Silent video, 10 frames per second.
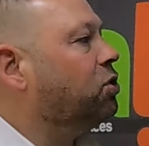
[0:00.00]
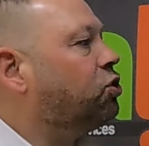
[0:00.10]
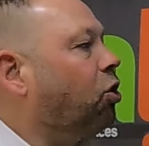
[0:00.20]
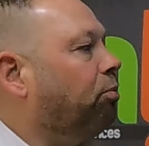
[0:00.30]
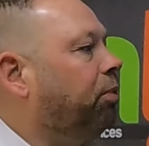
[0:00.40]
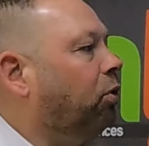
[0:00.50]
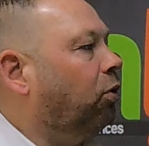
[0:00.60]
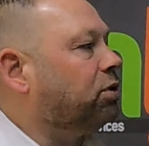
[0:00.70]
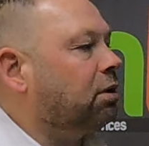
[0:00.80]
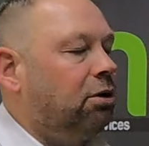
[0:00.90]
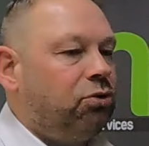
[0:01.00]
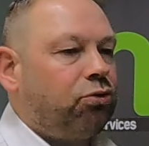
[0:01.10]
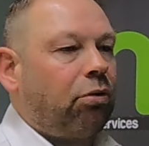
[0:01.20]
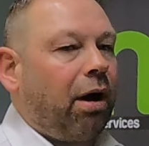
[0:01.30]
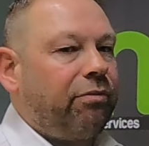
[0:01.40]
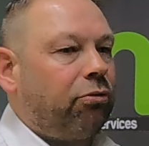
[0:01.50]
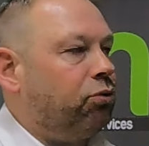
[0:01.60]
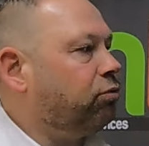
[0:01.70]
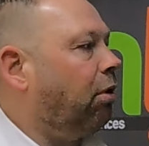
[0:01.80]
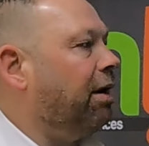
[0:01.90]
Stockport. Driver
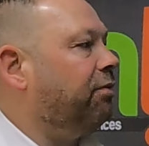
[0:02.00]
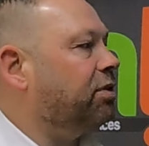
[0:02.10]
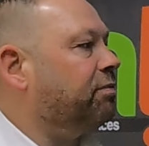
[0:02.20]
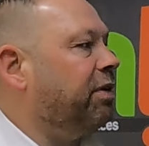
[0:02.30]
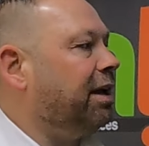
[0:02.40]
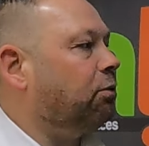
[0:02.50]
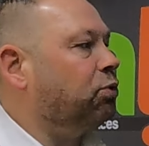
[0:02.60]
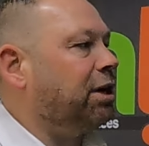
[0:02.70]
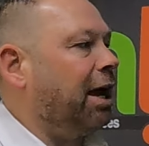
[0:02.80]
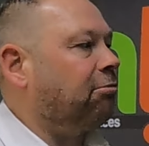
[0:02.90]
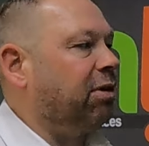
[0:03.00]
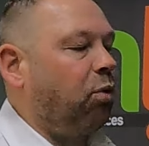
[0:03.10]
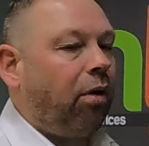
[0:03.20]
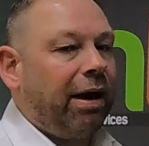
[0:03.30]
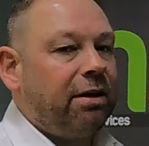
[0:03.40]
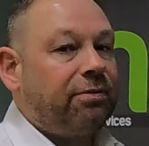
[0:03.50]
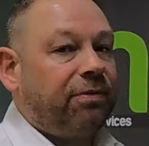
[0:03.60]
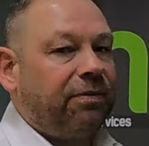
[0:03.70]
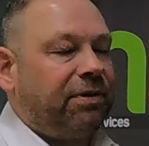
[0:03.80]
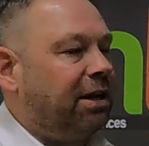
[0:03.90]
or drivers, vehicle check required,
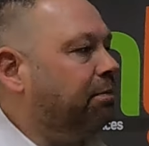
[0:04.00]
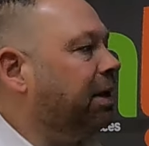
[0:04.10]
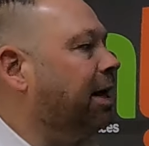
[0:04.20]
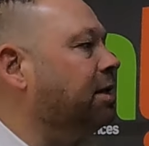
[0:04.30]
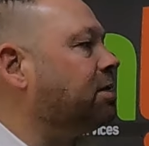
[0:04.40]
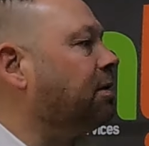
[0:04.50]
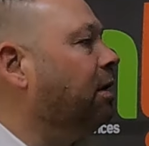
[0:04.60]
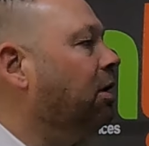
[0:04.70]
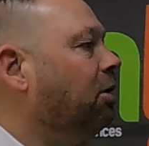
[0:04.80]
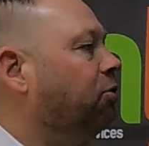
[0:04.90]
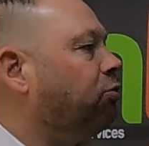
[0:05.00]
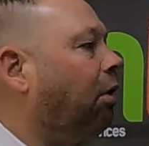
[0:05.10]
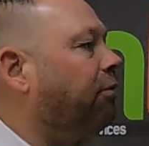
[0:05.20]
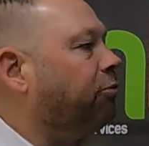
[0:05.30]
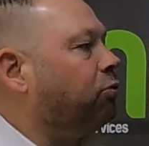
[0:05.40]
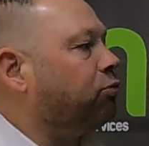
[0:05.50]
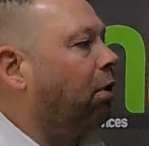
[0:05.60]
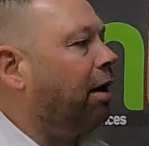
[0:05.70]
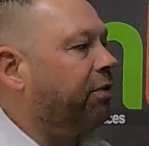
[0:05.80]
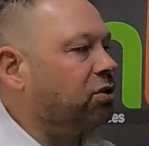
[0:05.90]
15 minutes. Driver or
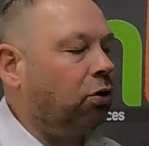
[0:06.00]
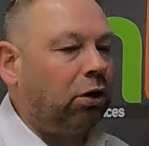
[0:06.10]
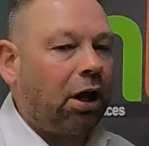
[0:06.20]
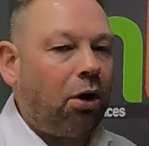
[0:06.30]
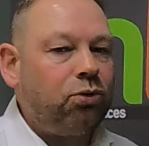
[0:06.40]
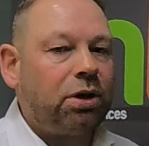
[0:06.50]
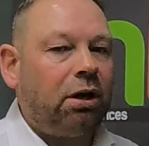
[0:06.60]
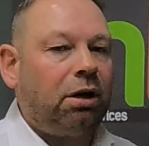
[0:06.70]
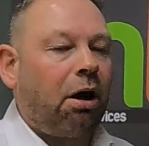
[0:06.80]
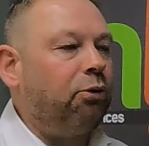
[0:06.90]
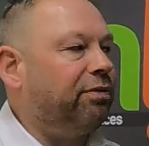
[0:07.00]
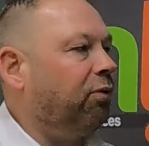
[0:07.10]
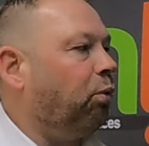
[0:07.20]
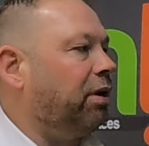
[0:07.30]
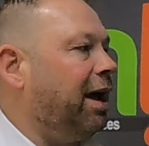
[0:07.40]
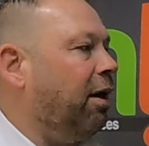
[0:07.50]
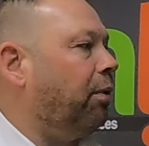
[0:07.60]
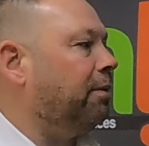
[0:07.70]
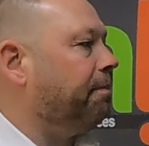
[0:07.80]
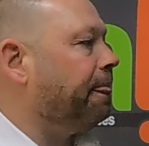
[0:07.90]
drivers unload and load for 1
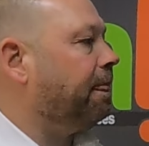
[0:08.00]
hour.